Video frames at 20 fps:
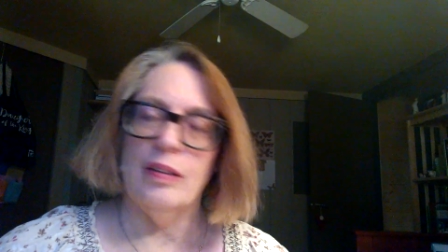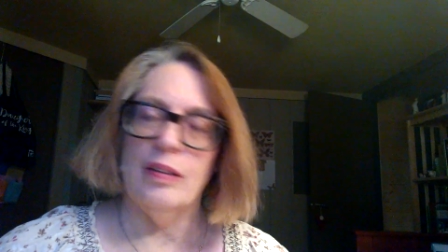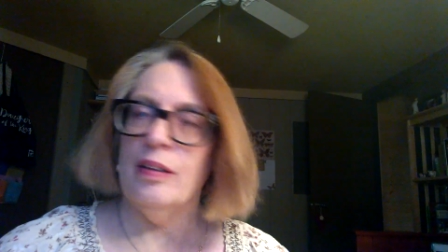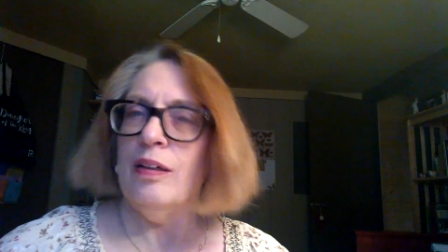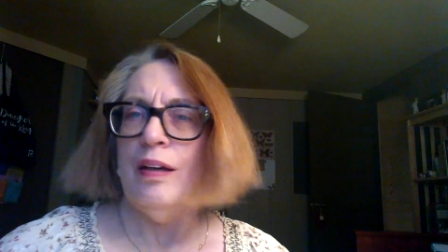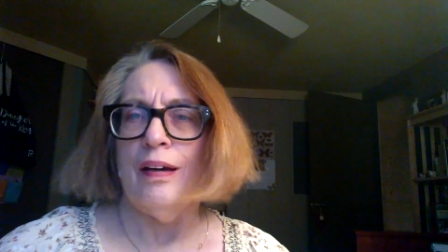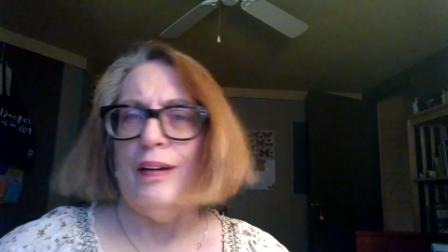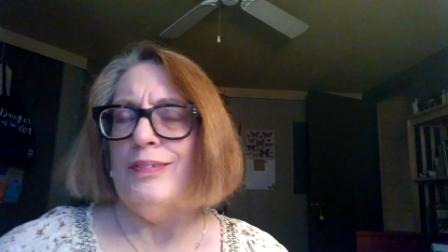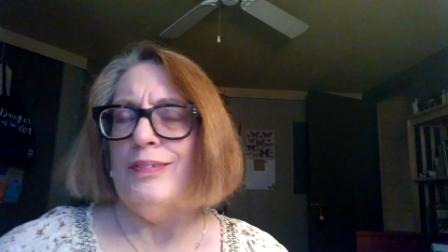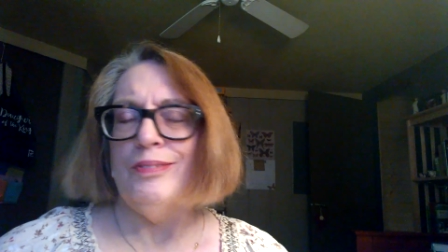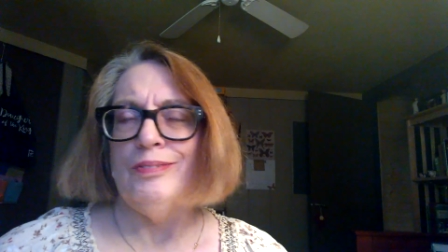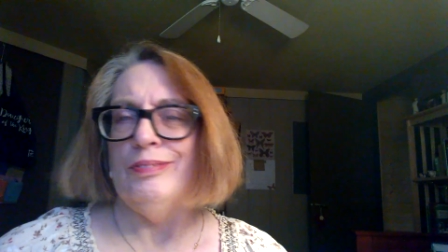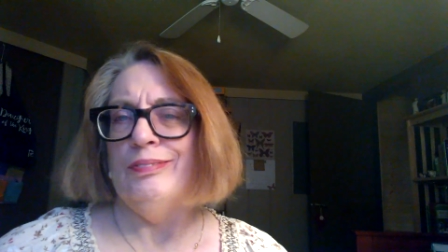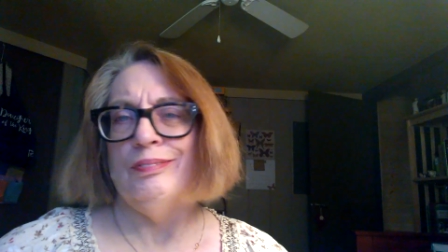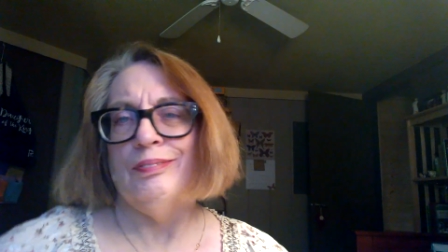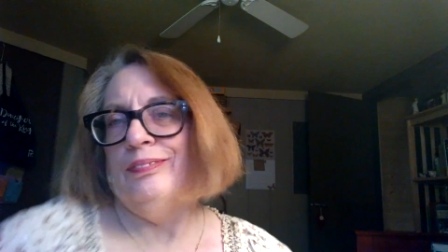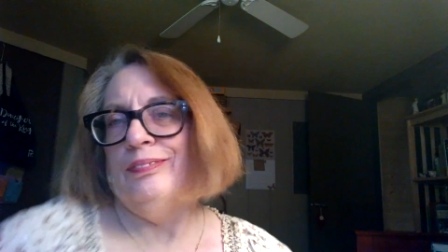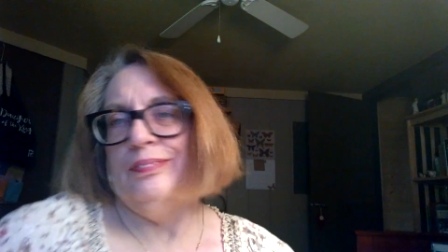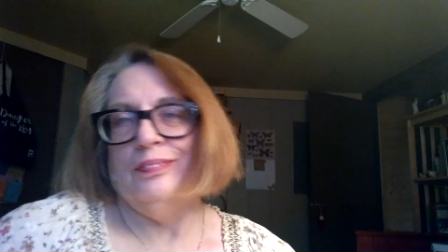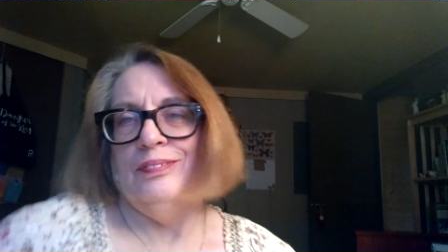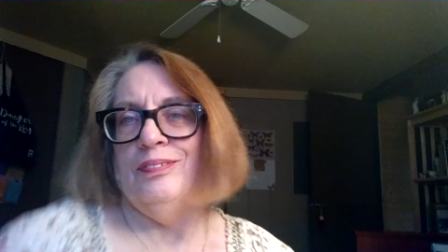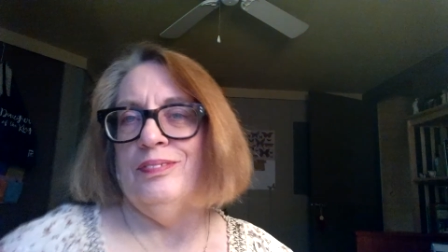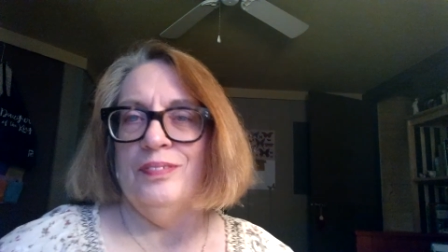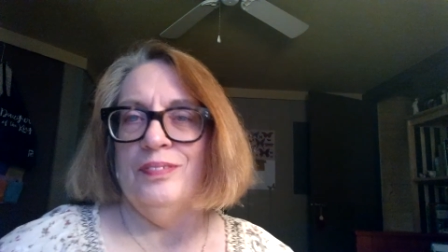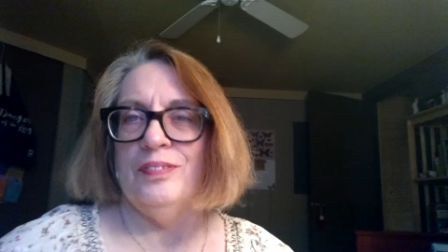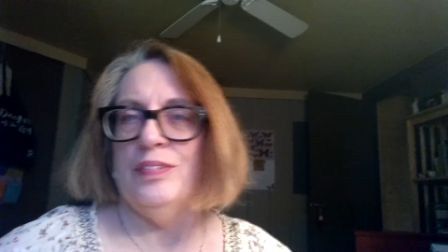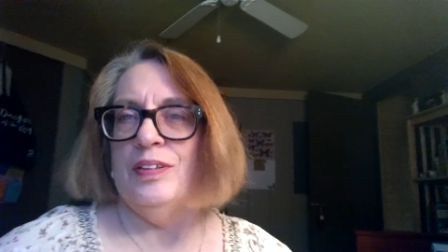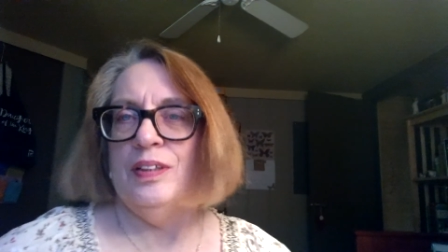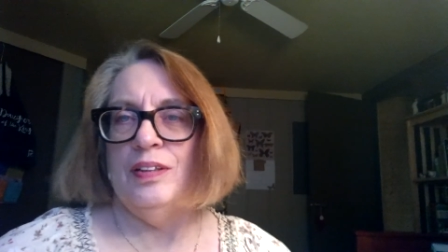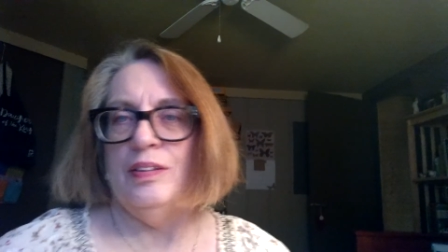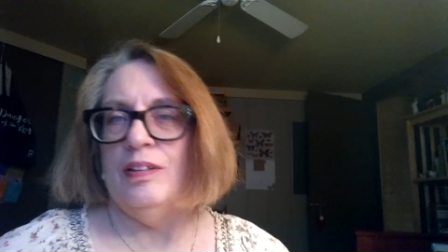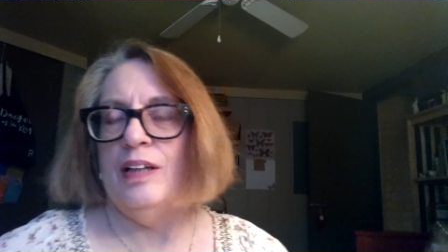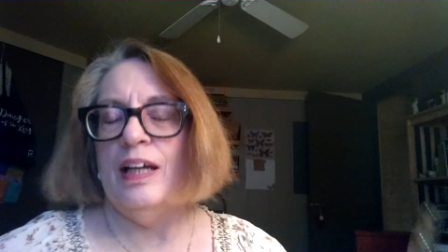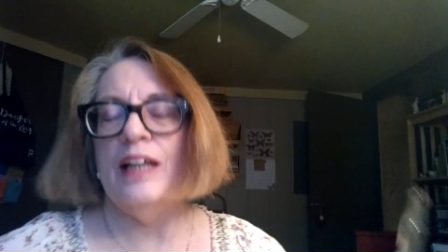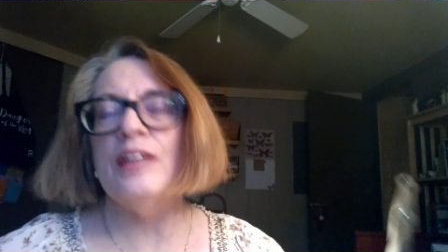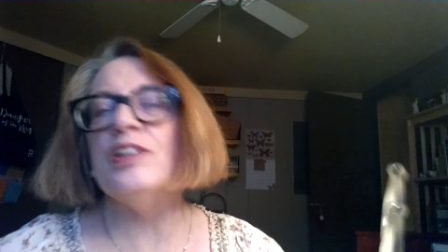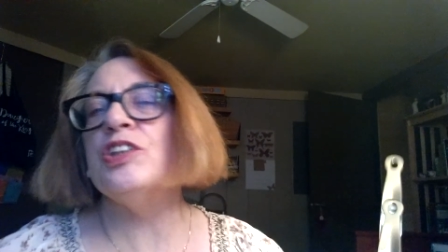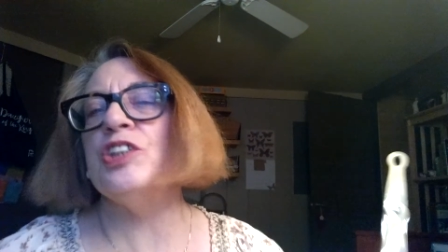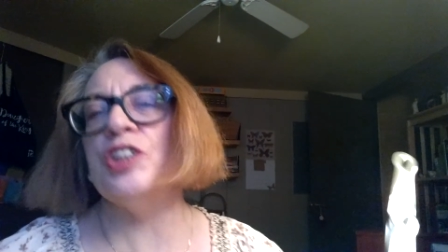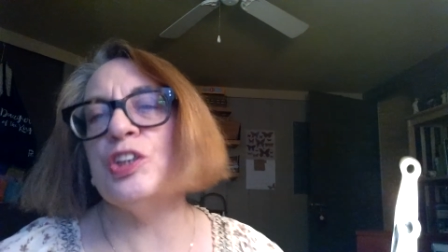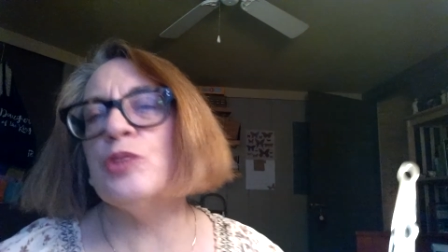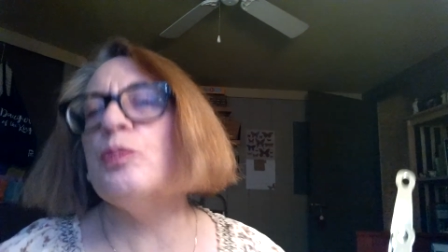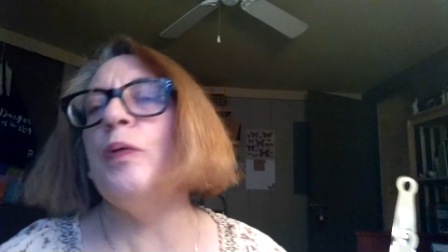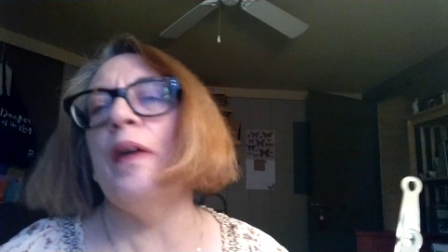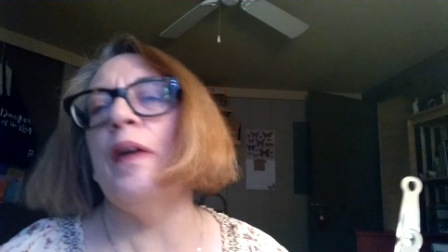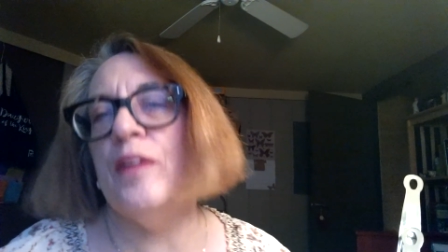yeah, it's just one